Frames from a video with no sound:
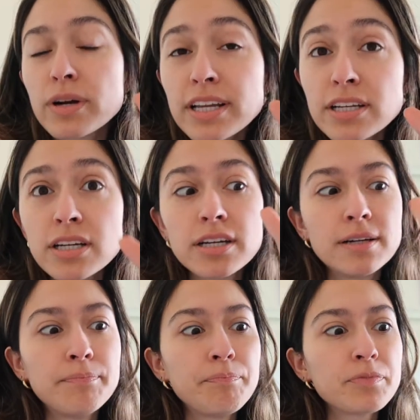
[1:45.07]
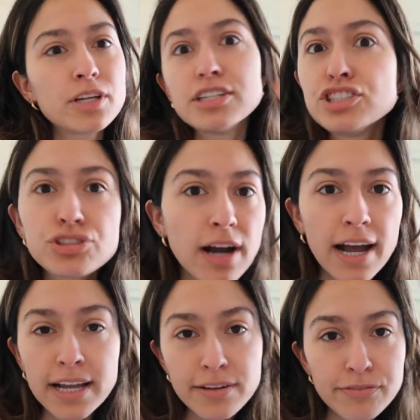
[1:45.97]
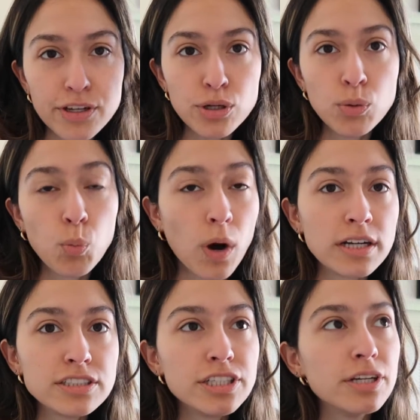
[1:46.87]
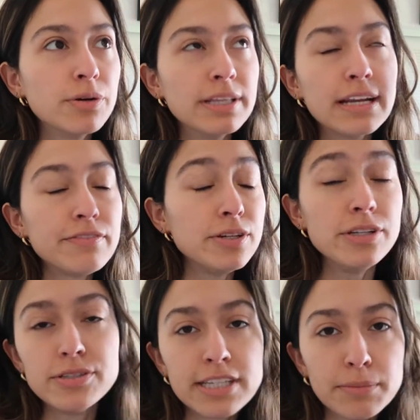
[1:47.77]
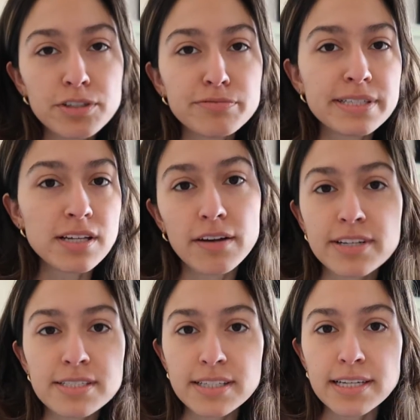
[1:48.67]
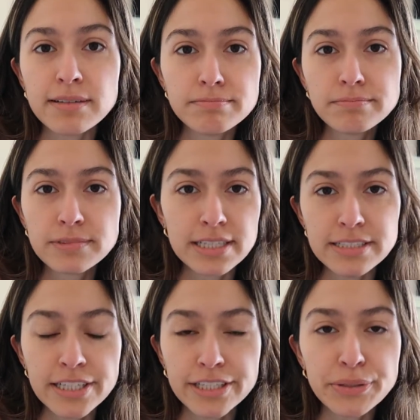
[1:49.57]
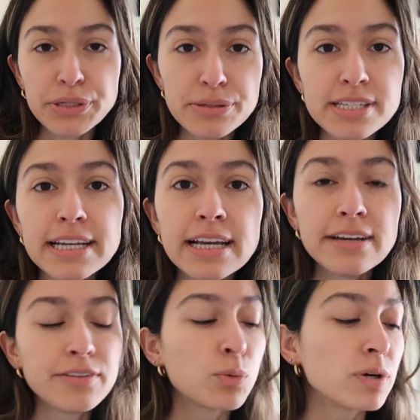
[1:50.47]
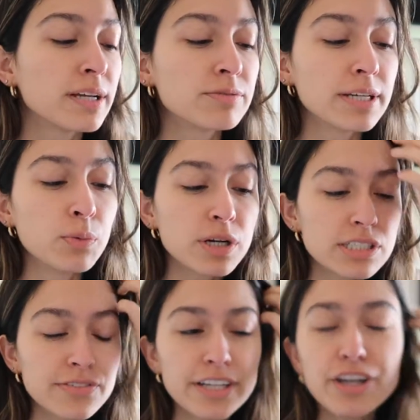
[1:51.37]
Really good. Good to try if you want to. And then if you do see improvements, obviously continue using it if it really, really works for